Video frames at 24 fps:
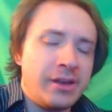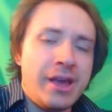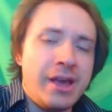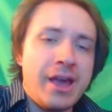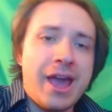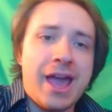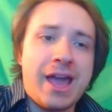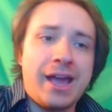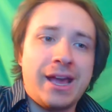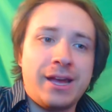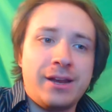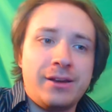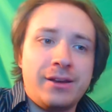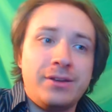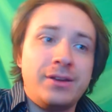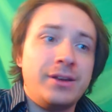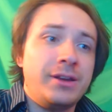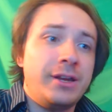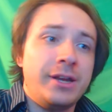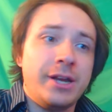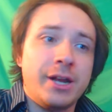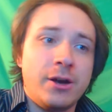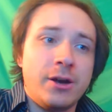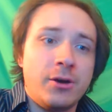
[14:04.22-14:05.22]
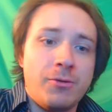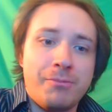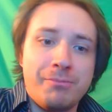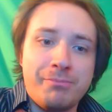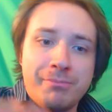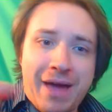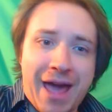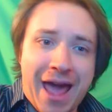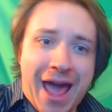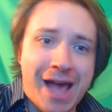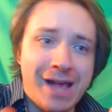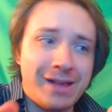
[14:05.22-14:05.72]
and,
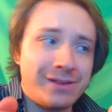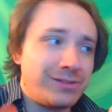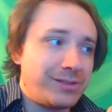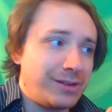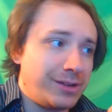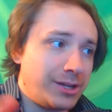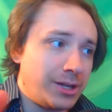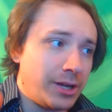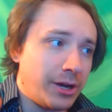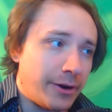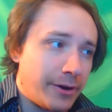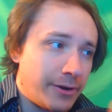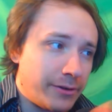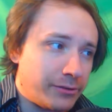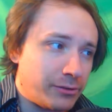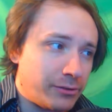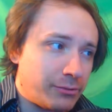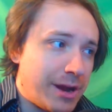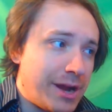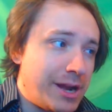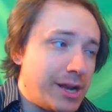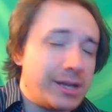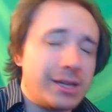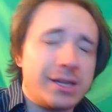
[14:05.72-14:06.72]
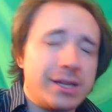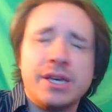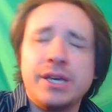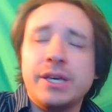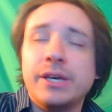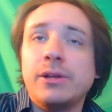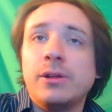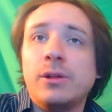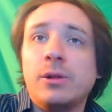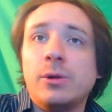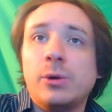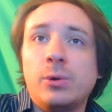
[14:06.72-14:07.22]
mass incarcerate and
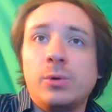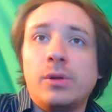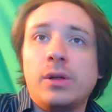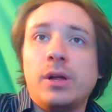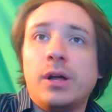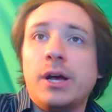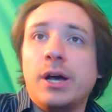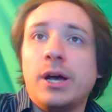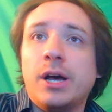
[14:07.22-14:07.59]
kill